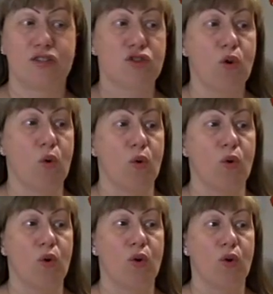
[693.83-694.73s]
So
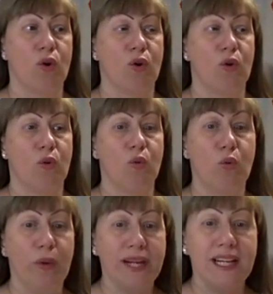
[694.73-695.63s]

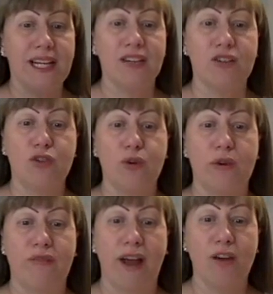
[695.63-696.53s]
we need to
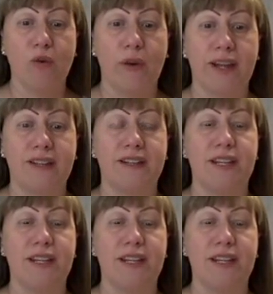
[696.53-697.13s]
evaluate